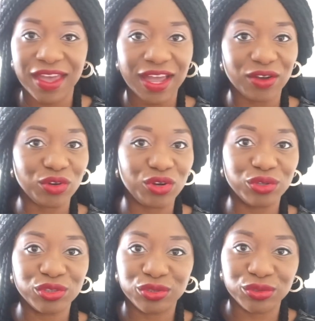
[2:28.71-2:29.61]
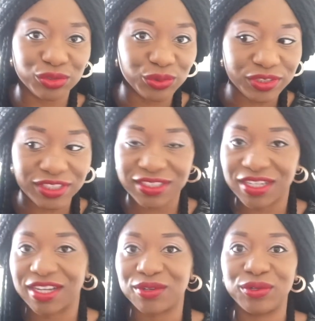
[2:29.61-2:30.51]
I could go to Twitter,
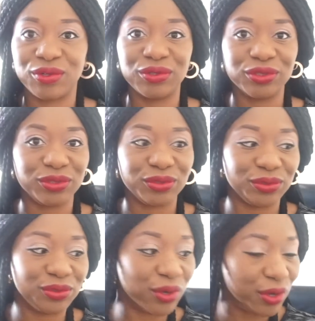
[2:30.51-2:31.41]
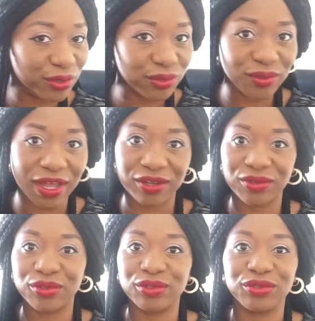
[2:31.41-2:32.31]
I could go to Google, I
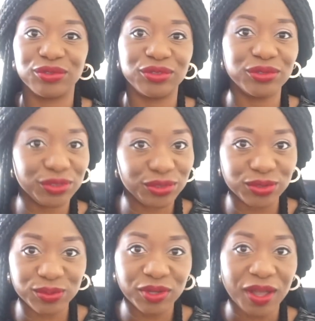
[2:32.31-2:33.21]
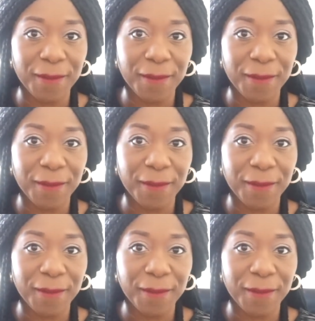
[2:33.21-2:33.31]
could go to YouTube,